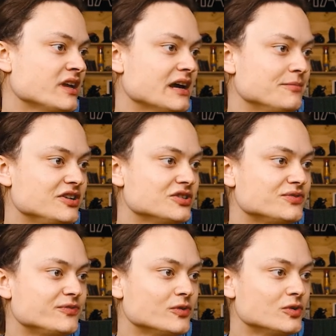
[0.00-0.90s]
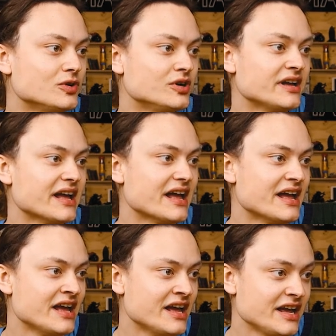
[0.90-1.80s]
Now, because four
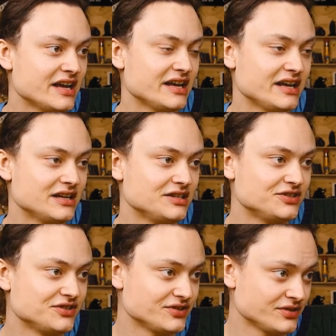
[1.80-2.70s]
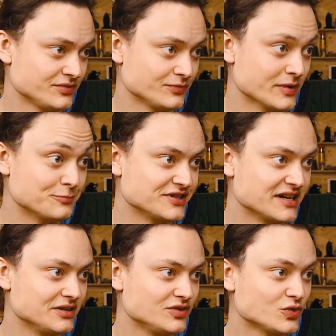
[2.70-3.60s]
is
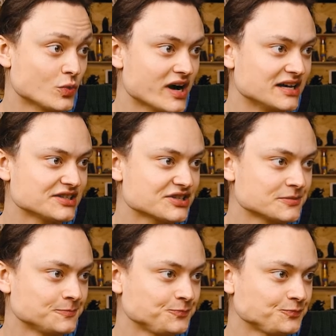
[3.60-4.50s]
represented twice